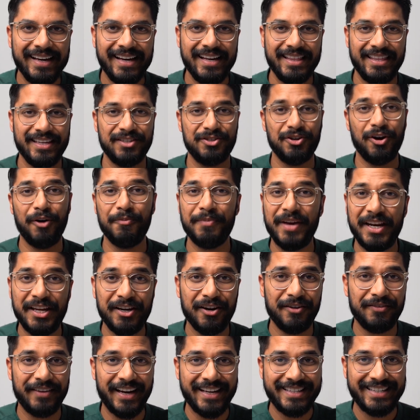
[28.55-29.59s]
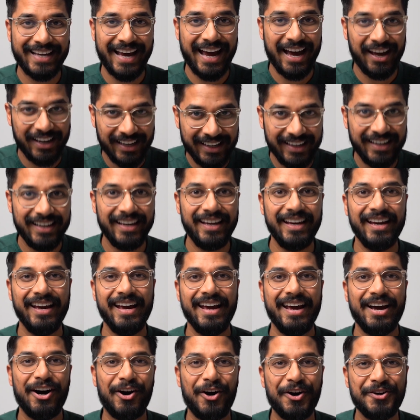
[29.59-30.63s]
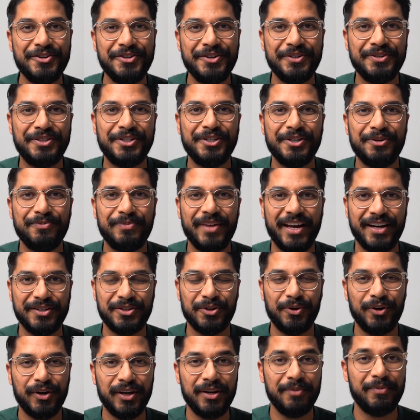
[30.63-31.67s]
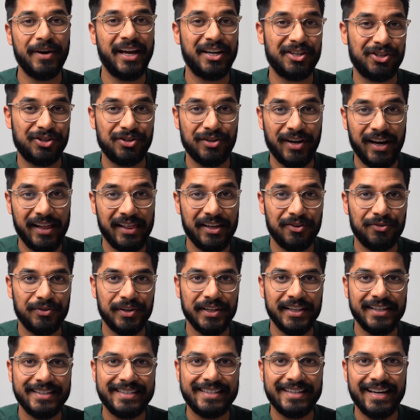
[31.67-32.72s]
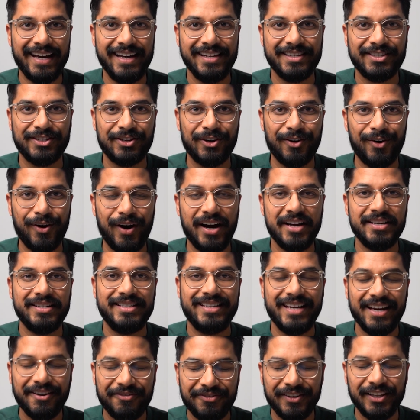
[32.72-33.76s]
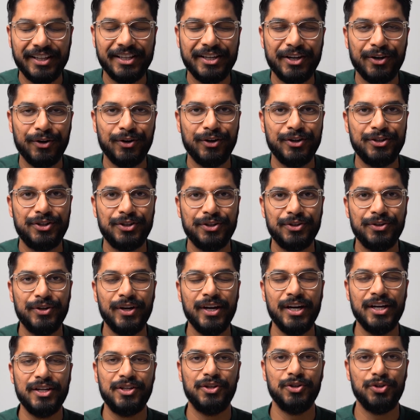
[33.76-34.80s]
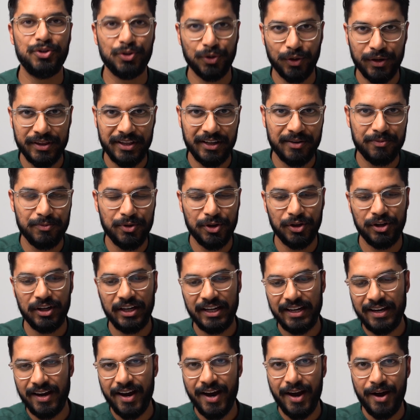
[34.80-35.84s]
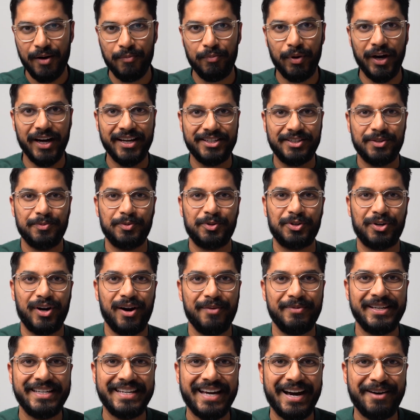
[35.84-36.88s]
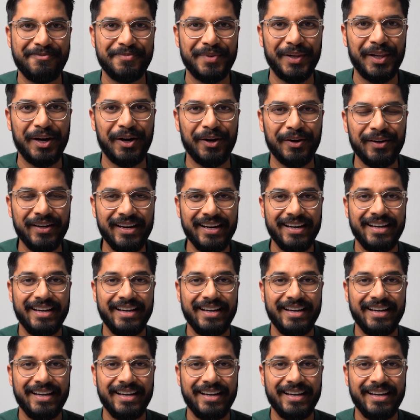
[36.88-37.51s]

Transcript: There's not many of us out here on YouTube that are talking about Australian real estate, so I definitely urge you to join the community by subscribing down below.